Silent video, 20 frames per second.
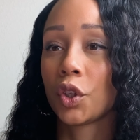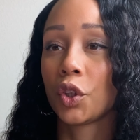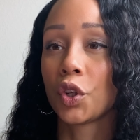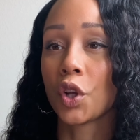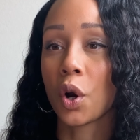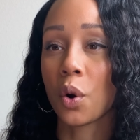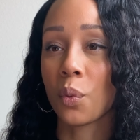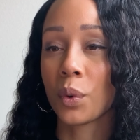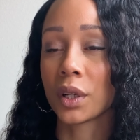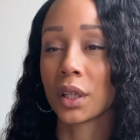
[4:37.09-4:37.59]

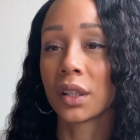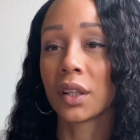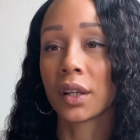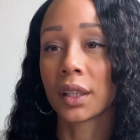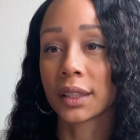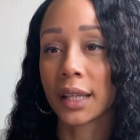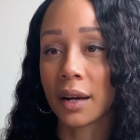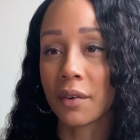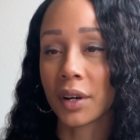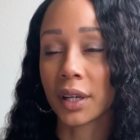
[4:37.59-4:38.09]
don't want to look
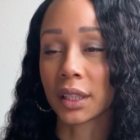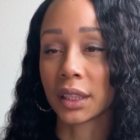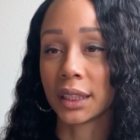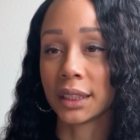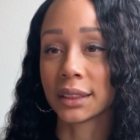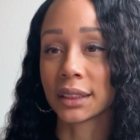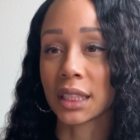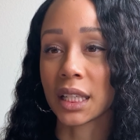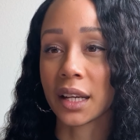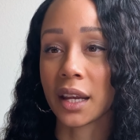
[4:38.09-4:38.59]
directly
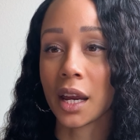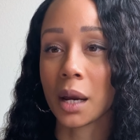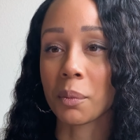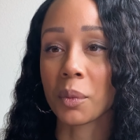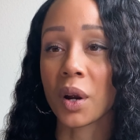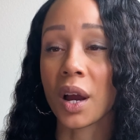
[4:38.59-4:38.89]
into the camera